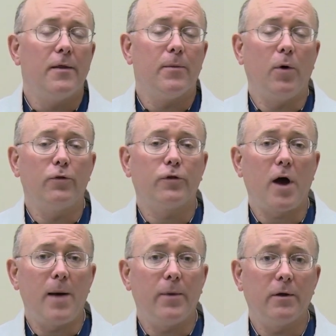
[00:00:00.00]
The most
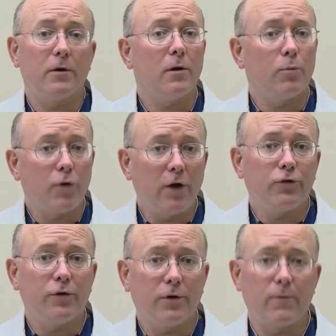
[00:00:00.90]
common
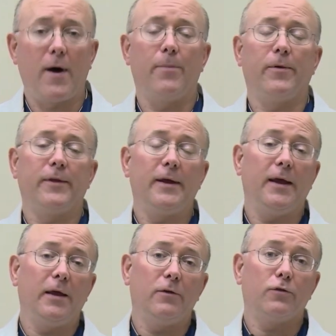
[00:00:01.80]
compression neuropathy
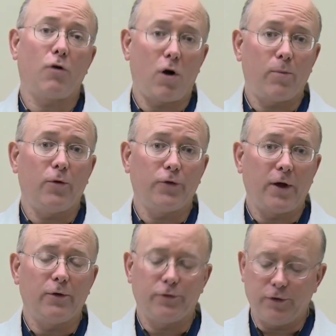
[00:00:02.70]
is carpal
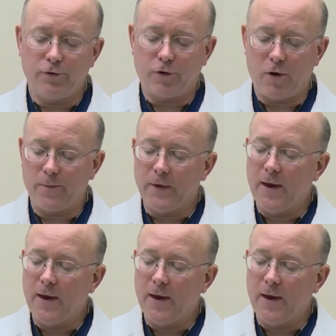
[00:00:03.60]
tunnel syndrome.